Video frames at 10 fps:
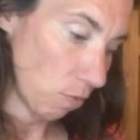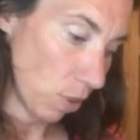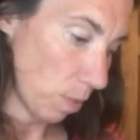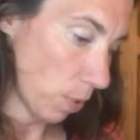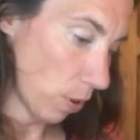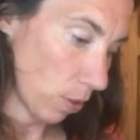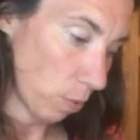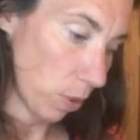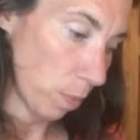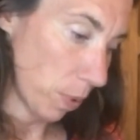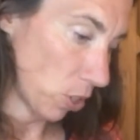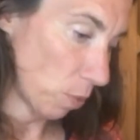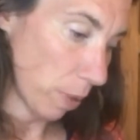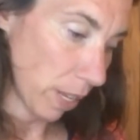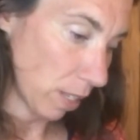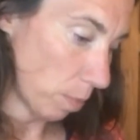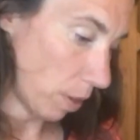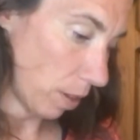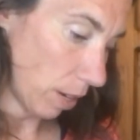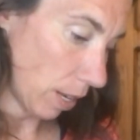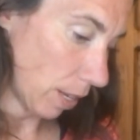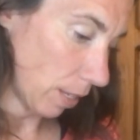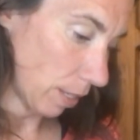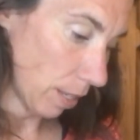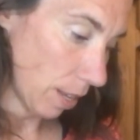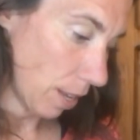and rebirth with a bunch of possibilities.